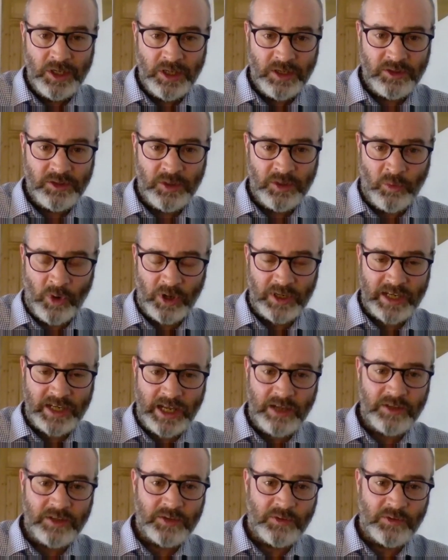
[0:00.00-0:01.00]
the World
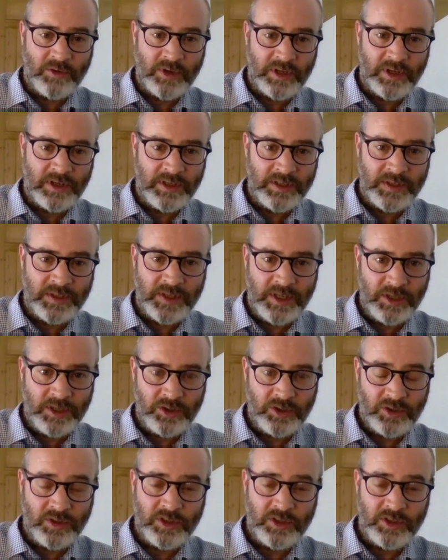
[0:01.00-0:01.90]
Health Organization.